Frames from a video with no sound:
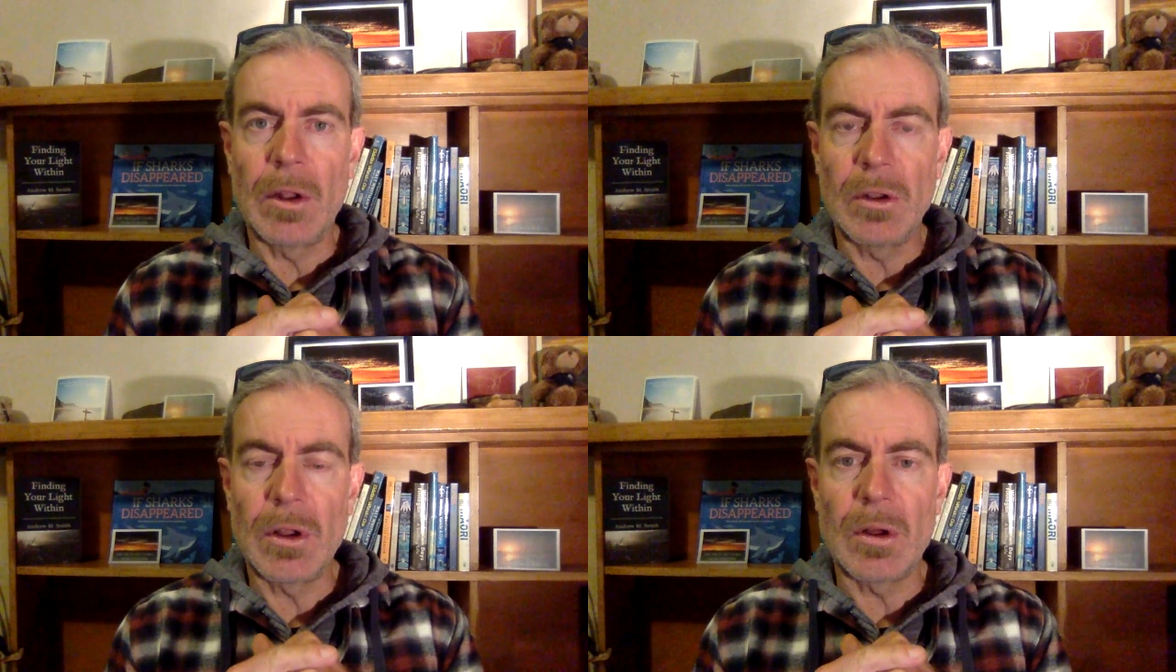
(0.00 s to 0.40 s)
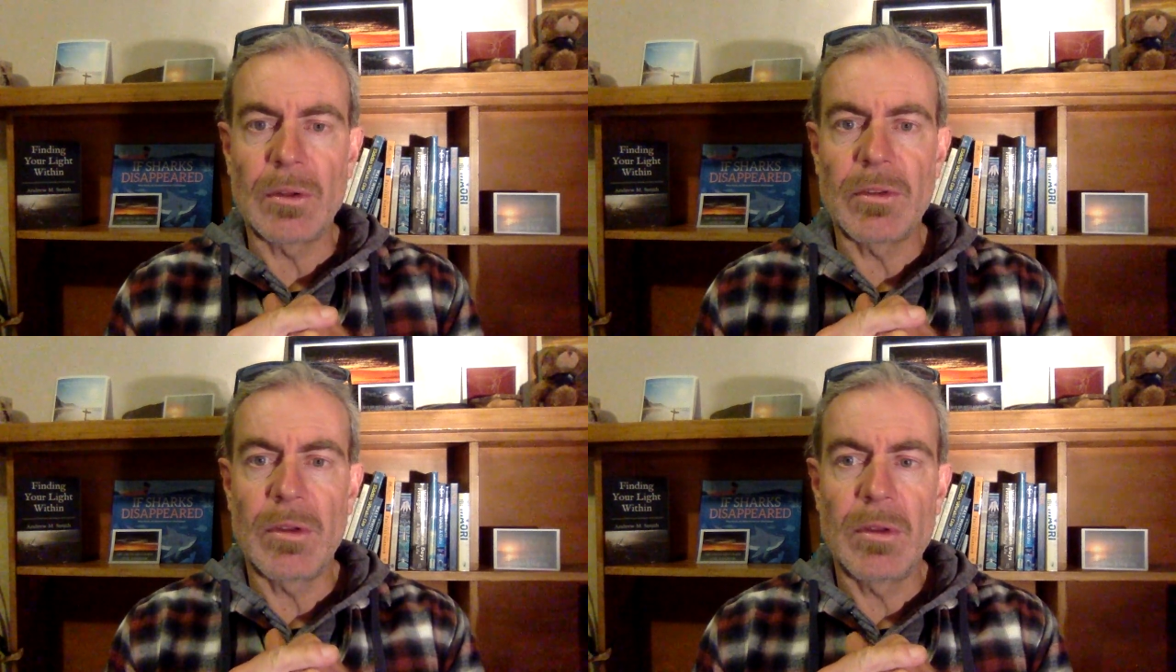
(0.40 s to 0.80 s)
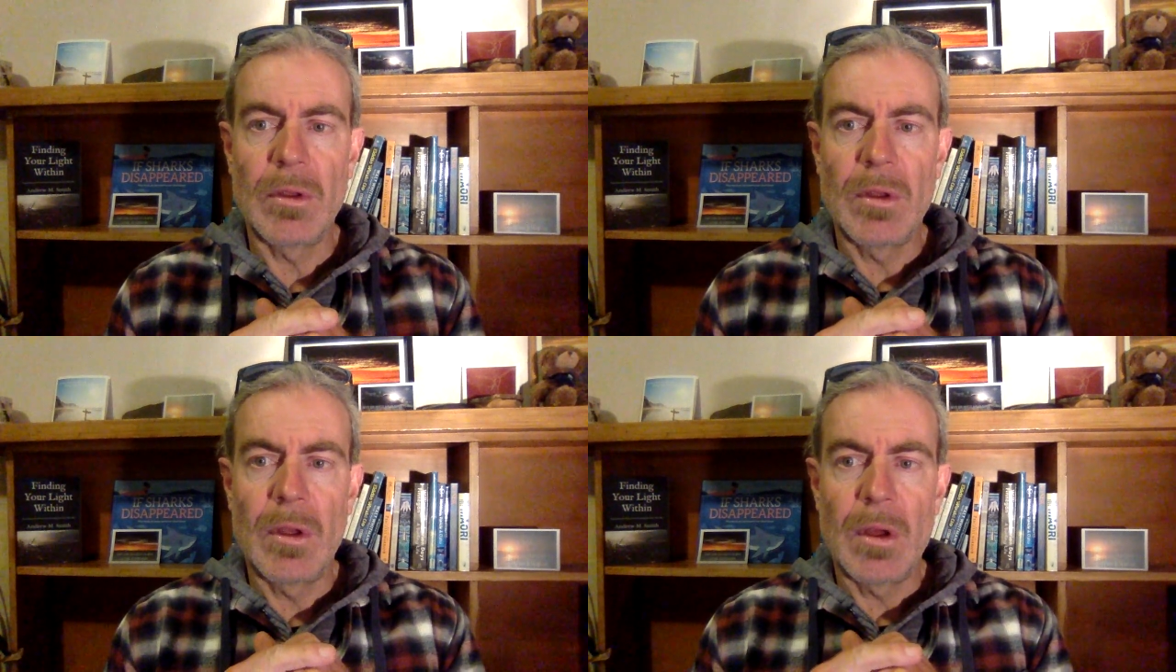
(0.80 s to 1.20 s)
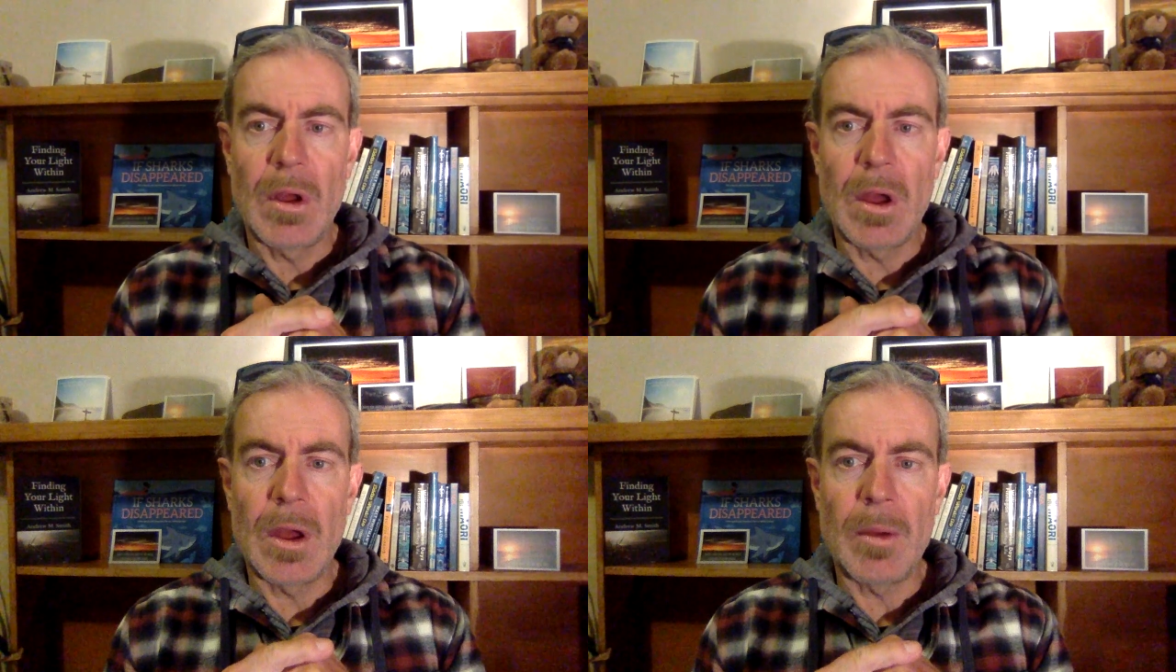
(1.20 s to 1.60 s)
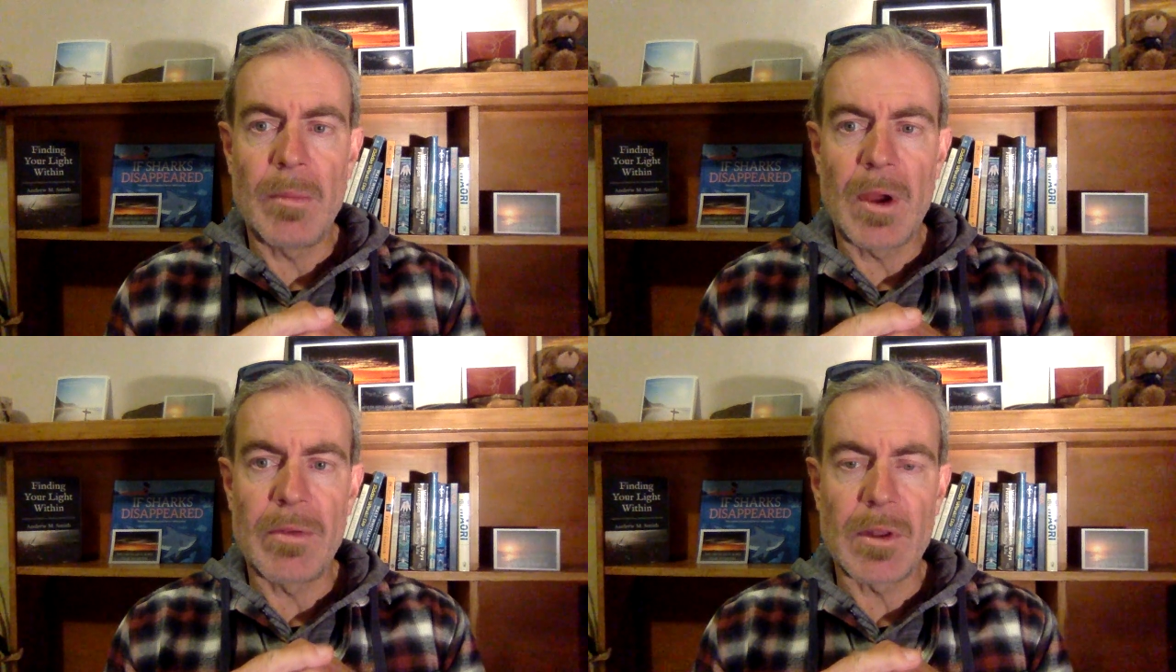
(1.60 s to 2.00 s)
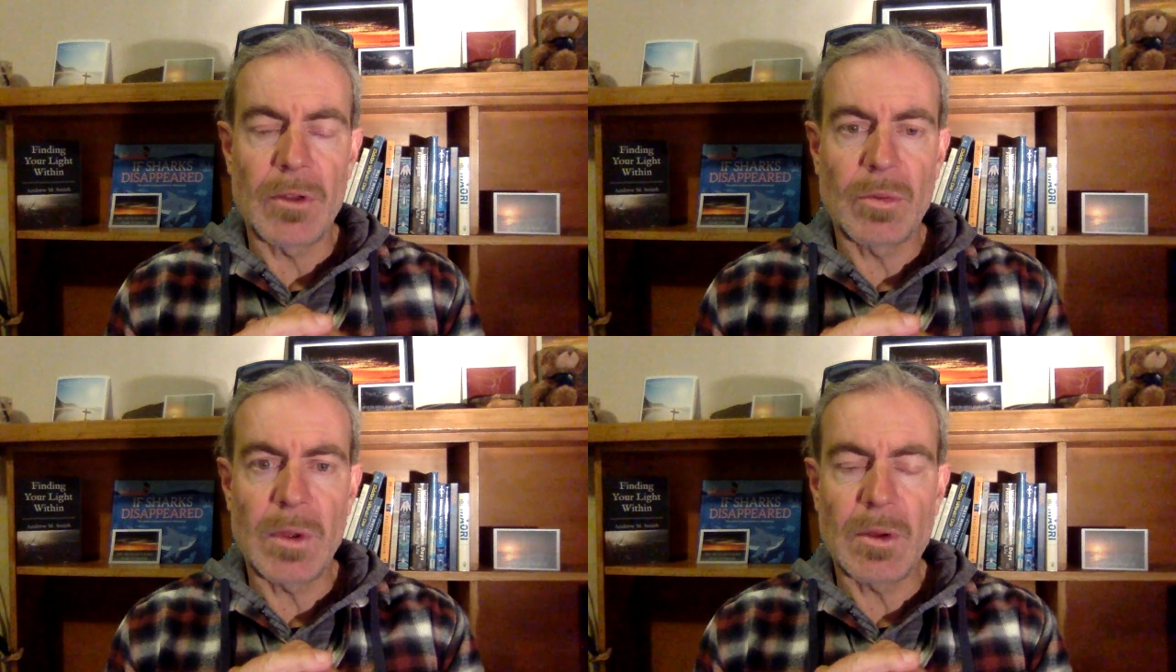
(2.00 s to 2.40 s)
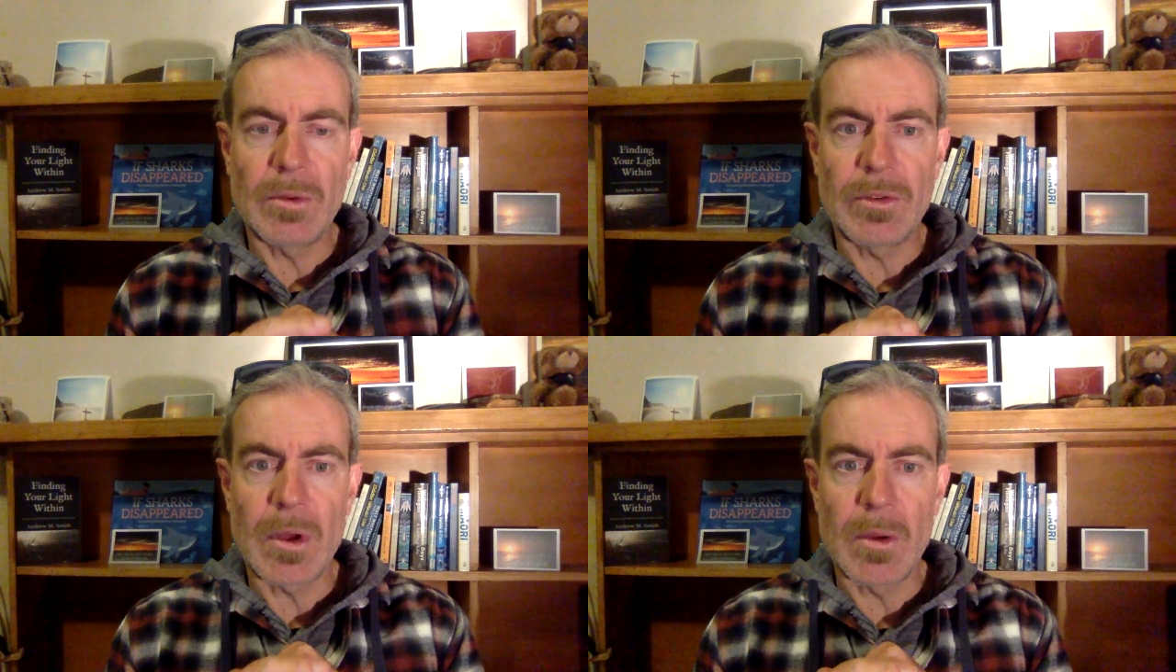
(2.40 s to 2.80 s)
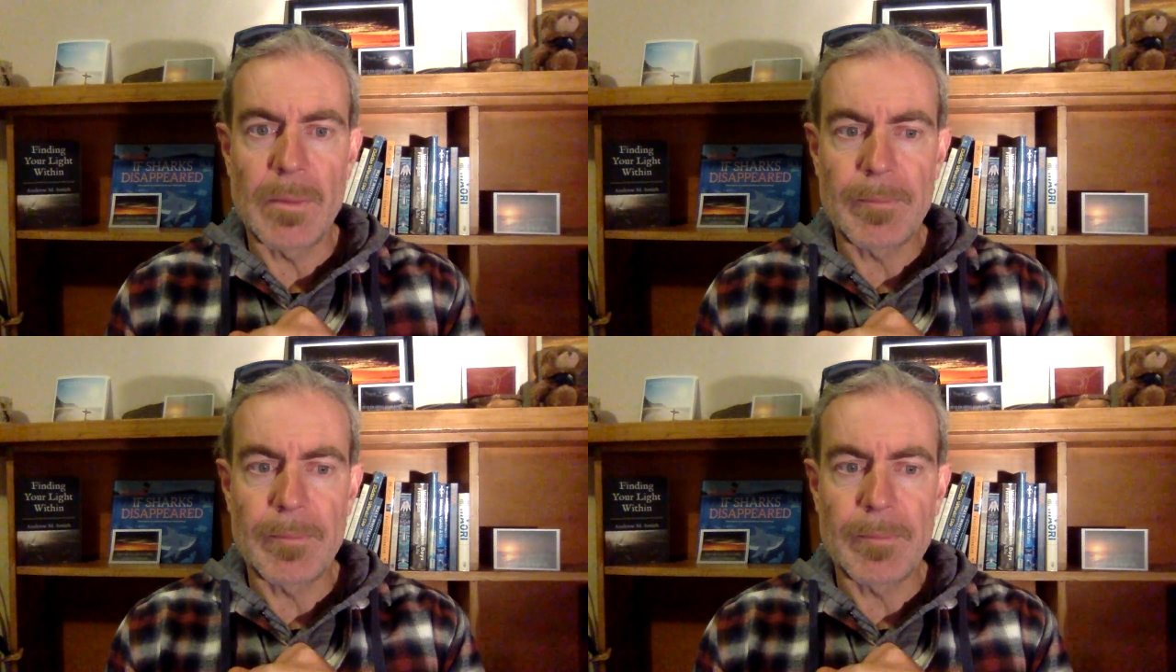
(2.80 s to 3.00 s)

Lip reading: a lot over the last week or so.